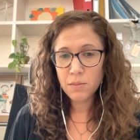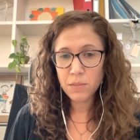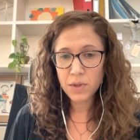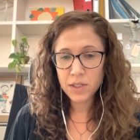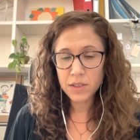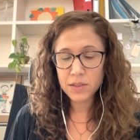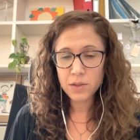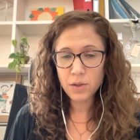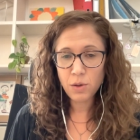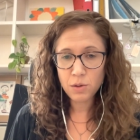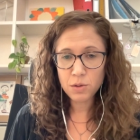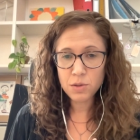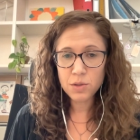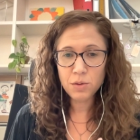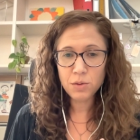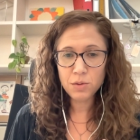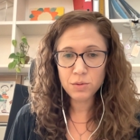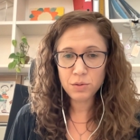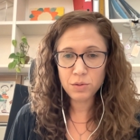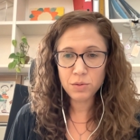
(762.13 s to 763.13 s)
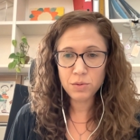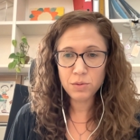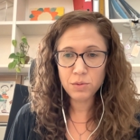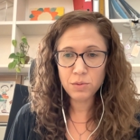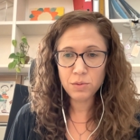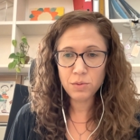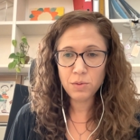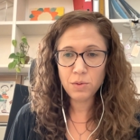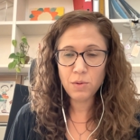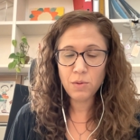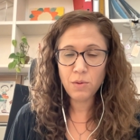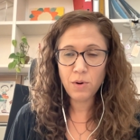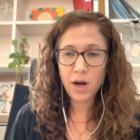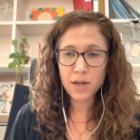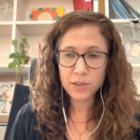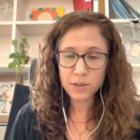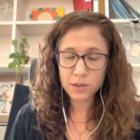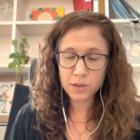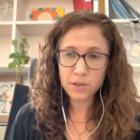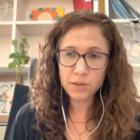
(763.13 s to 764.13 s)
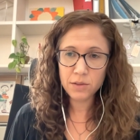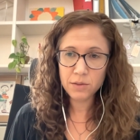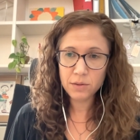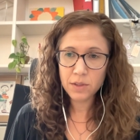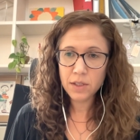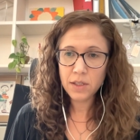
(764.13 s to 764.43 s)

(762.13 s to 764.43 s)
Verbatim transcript: but also to other